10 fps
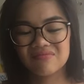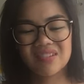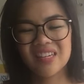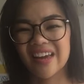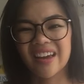
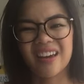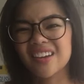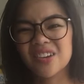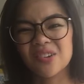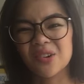yeah, I
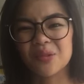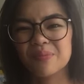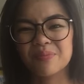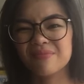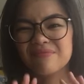don't know,
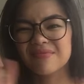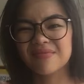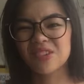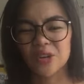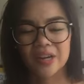
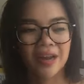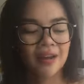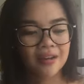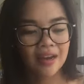not okay.